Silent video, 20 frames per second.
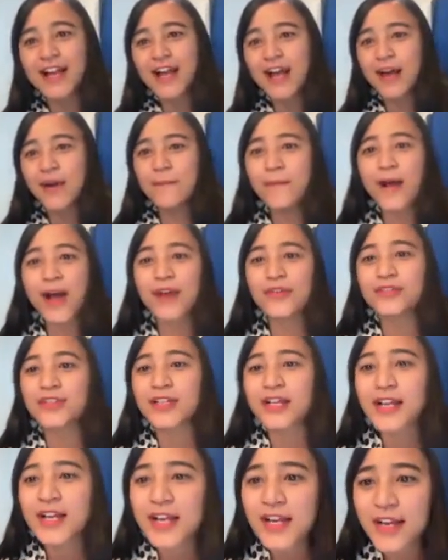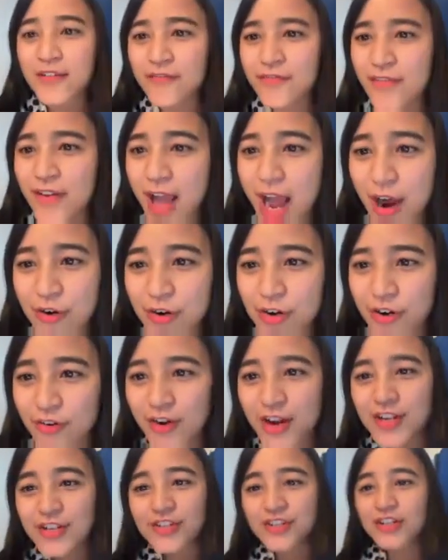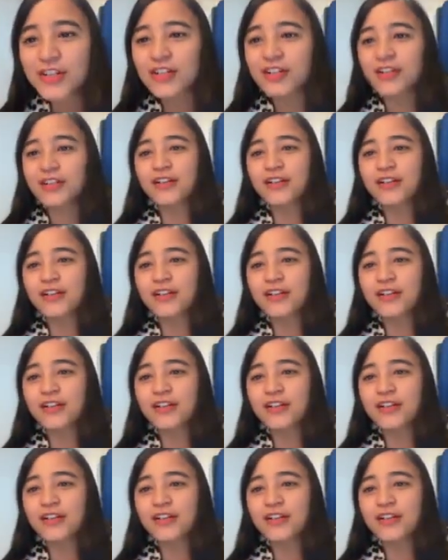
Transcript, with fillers: about flower arranging and